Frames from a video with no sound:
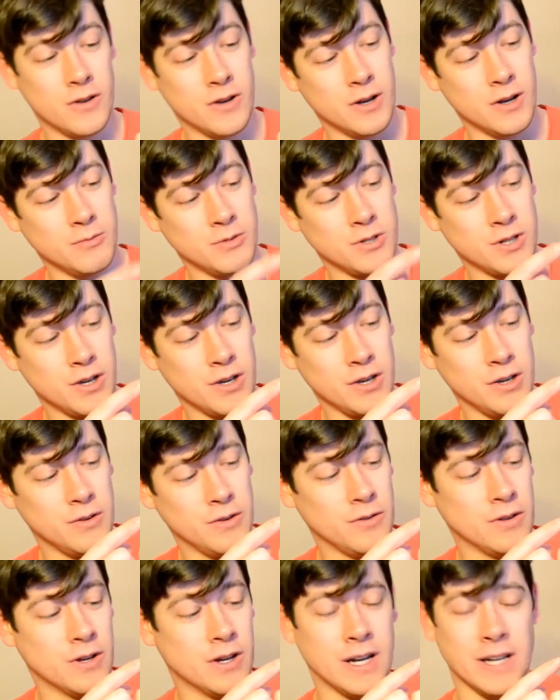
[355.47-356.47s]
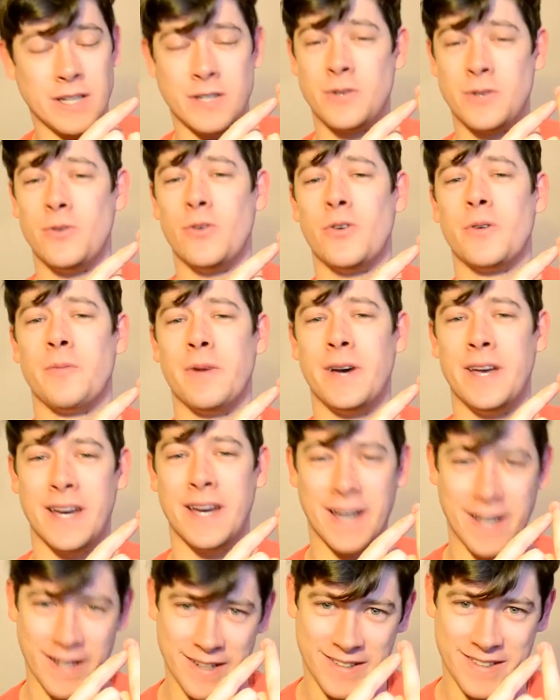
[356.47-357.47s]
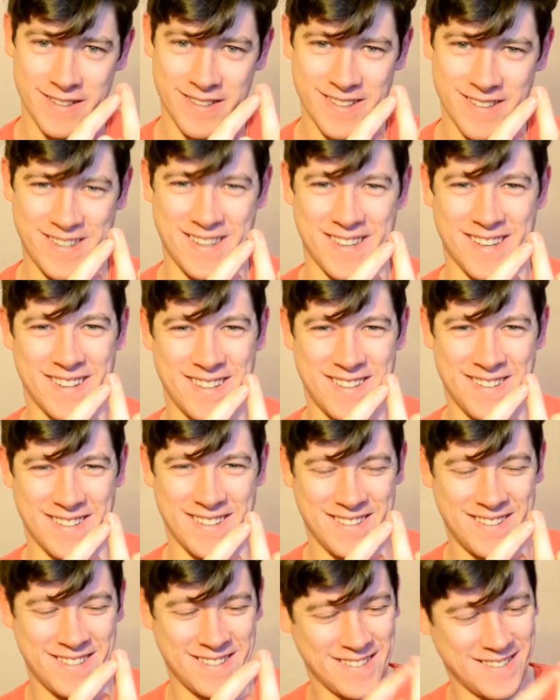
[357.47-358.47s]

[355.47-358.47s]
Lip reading: I'm showing you that I sawed my hand. You